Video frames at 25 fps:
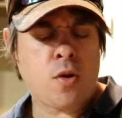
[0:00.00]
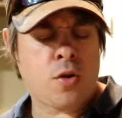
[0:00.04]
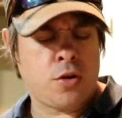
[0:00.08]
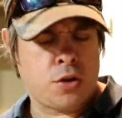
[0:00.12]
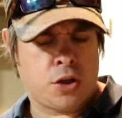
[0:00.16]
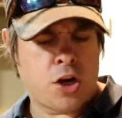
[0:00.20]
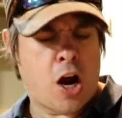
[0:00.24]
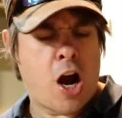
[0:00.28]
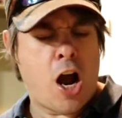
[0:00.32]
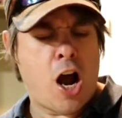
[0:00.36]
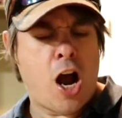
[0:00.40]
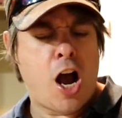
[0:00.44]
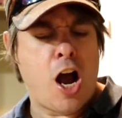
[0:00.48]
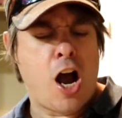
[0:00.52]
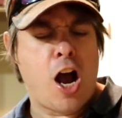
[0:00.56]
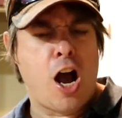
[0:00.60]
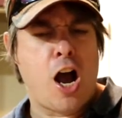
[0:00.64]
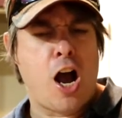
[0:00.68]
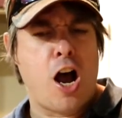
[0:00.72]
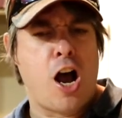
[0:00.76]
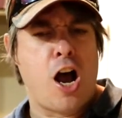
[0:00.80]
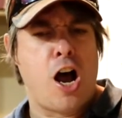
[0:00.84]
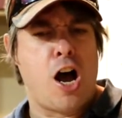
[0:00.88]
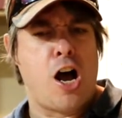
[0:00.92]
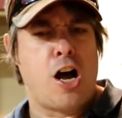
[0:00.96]

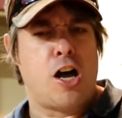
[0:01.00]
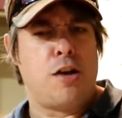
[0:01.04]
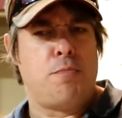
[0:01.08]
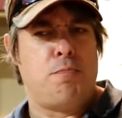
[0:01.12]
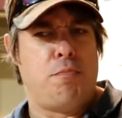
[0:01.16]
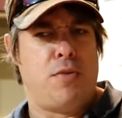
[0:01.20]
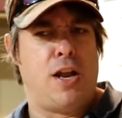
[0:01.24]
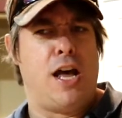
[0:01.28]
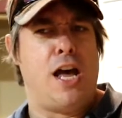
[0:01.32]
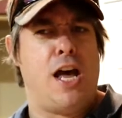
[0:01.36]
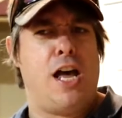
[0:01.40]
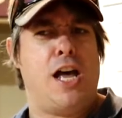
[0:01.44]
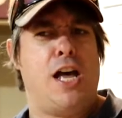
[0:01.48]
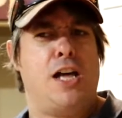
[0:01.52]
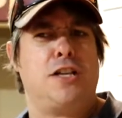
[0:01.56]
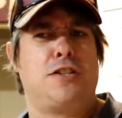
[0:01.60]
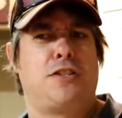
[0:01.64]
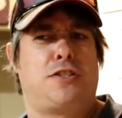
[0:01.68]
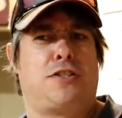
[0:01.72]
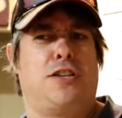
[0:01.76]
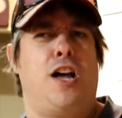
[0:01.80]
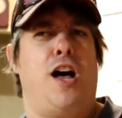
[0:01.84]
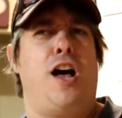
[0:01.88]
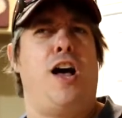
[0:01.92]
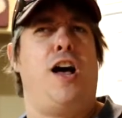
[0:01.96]
God
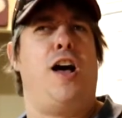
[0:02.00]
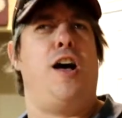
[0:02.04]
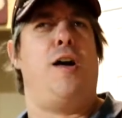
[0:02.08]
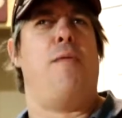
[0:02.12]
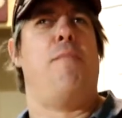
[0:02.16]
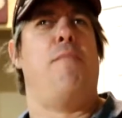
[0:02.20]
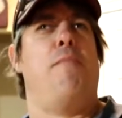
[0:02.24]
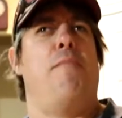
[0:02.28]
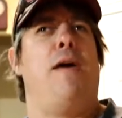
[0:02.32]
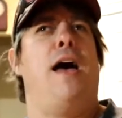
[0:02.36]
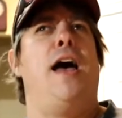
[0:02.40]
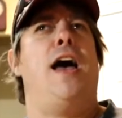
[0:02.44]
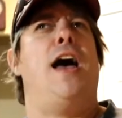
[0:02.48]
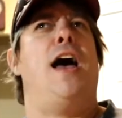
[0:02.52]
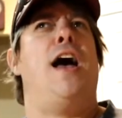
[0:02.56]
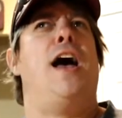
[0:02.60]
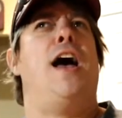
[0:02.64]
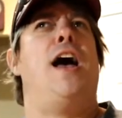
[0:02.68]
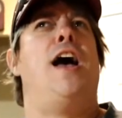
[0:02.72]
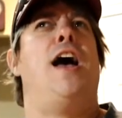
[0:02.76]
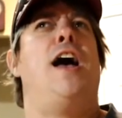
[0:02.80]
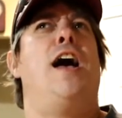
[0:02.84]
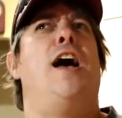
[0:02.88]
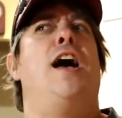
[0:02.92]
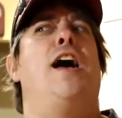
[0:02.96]
bless
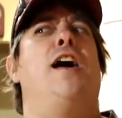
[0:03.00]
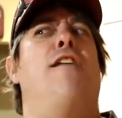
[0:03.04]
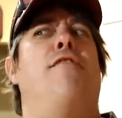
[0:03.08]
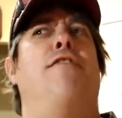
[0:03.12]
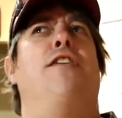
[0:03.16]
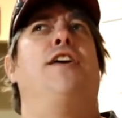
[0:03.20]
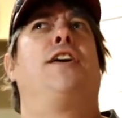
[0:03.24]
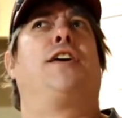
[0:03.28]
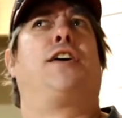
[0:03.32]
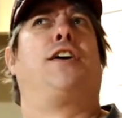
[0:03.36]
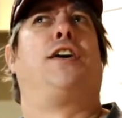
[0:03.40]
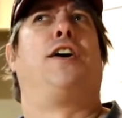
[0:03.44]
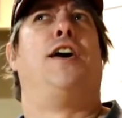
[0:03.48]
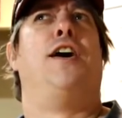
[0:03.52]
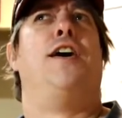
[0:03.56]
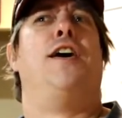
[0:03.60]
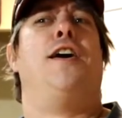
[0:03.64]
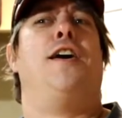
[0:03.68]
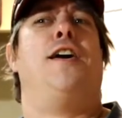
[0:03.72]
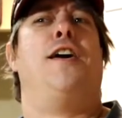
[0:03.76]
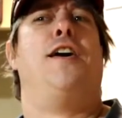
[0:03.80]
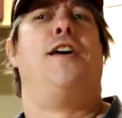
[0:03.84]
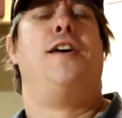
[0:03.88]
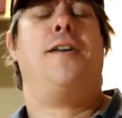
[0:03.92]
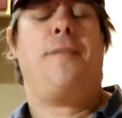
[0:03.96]

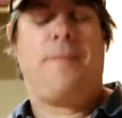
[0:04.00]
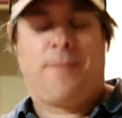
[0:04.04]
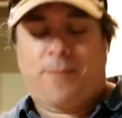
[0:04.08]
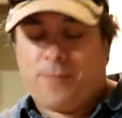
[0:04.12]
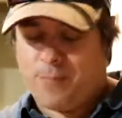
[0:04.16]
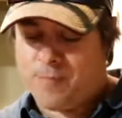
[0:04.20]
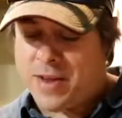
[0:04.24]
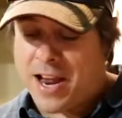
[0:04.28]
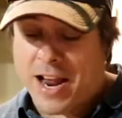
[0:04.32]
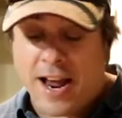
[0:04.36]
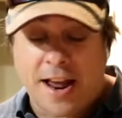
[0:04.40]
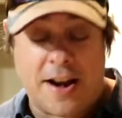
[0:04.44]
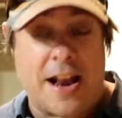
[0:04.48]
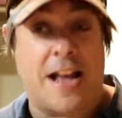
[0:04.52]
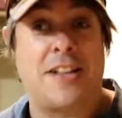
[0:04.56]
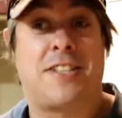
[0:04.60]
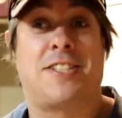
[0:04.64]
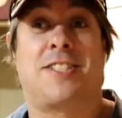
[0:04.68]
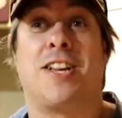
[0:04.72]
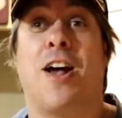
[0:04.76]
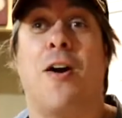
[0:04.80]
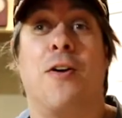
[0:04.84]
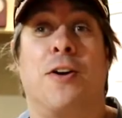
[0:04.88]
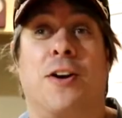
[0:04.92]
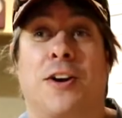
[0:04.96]
America. Man, that's
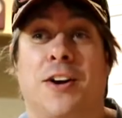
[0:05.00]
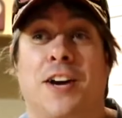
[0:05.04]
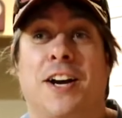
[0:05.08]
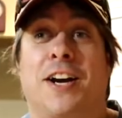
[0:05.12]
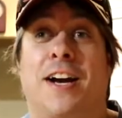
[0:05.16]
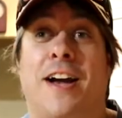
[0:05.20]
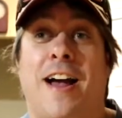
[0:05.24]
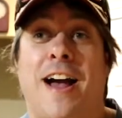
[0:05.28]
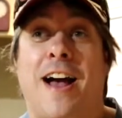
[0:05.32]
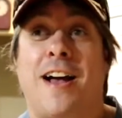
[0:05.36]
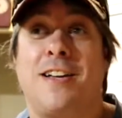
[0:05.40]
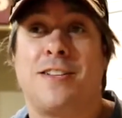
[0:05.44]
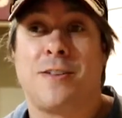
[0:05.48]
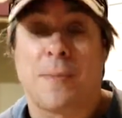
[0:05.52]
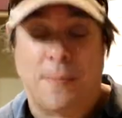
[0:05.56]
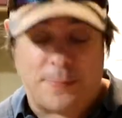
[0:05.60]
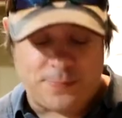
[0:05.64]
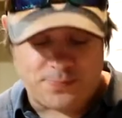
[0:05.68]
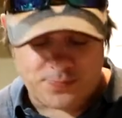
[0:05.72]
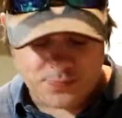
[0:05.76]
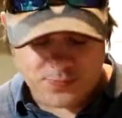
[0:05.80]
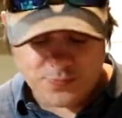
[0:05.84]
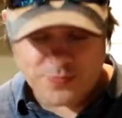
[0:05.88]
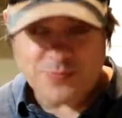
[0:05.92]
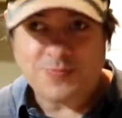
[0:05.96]
so good, guys.
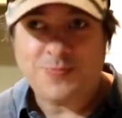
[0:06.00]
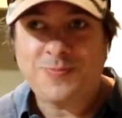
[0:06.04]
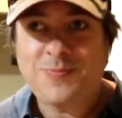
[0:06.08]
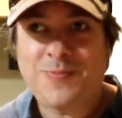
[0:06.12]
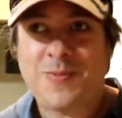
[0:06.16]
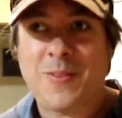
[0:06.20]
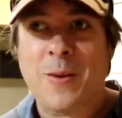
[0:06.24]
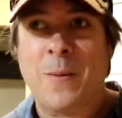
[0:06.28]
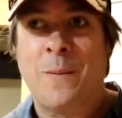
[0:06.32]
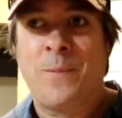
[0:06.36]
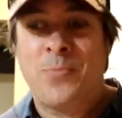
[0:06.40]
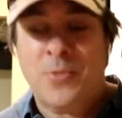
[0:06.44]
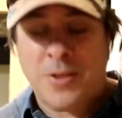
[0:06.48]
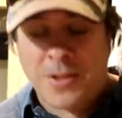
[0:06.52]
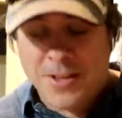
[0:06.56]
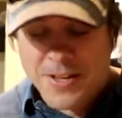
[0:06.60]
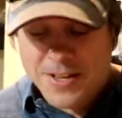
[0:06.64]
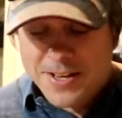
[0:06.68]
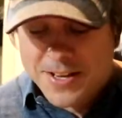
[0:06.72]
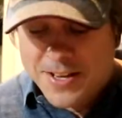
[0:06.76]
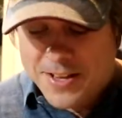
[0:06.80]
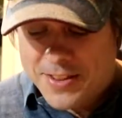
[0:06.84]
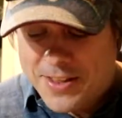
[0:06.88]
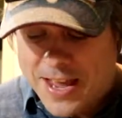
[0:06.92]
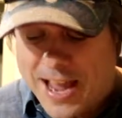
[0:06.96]

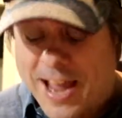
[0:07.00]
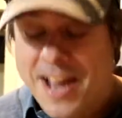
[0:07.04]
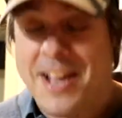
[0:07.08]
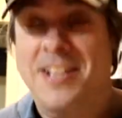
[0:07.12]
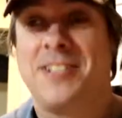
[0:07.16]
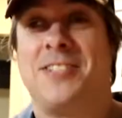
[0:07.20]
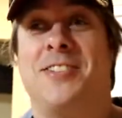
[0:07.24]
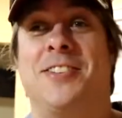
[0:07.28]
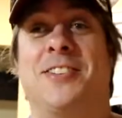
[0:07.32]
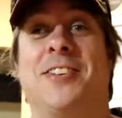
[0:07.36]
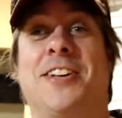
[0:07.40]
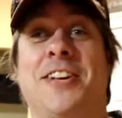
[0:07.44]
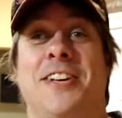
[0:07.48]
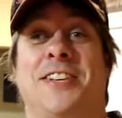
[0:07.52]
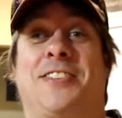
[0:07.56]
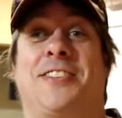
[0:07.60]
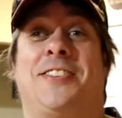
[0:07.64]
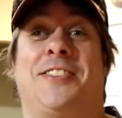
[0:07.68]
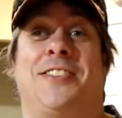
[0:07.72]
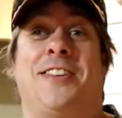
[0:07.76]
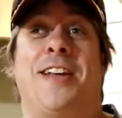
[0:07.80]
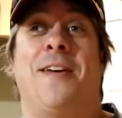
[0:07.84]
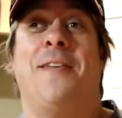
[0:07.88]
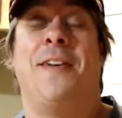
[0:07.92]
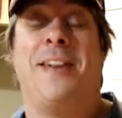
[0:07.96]
That is
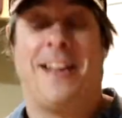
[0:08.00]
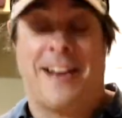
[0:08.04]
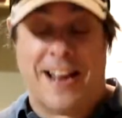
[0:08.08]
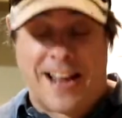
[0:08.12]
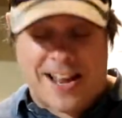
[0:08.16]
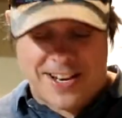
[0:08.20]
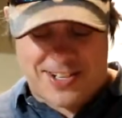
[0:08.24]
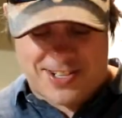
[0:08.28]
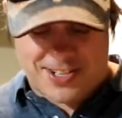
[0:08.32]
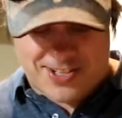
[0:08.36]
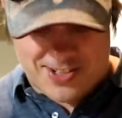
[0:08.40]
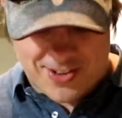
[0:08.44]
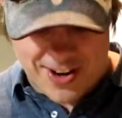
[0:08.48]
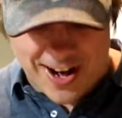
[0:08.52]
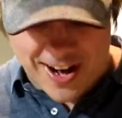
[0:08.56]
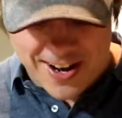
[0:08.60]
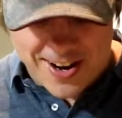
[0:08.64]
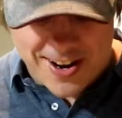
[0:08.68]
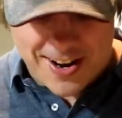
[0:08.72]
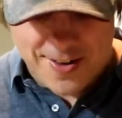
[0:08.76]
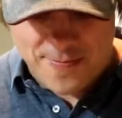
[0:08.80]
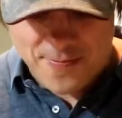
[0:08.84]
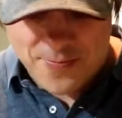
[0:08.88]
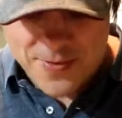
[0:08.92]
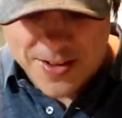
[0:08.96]
delicious. I mean, that's straight
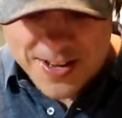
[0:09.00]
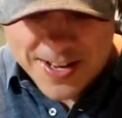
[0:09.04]
up.